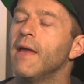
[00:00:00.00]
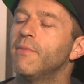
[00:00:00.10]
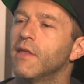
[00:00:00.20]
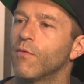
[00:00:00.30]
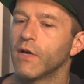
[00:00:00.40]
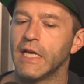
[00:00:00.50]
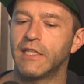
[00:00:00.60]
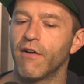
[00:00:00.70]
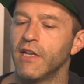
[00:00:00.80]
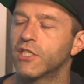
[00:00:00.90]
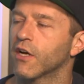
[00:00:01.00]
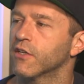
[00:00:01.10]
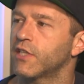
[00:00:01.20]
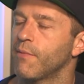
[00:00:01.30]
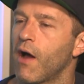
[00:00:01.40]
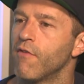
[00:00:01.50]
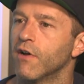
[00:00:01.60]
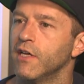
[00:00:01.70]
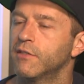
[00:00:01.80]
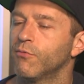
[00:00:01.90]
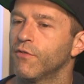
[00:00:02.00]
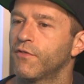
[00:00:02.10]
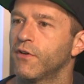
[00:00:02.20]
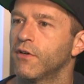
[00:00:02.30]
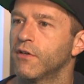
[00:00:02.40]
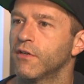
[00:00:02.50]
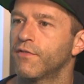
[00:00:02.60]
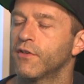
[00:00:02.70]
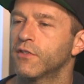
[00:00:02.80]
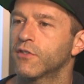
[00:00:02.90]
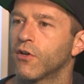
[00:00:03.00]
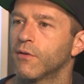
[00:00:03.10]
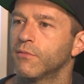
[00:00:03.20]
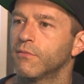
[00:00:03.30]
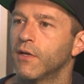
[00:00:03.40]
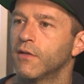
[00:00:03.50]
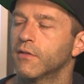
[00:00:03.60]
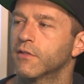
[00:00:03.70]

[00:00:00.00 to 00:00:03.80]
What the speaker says: is there any chance they might release more for Tottenham and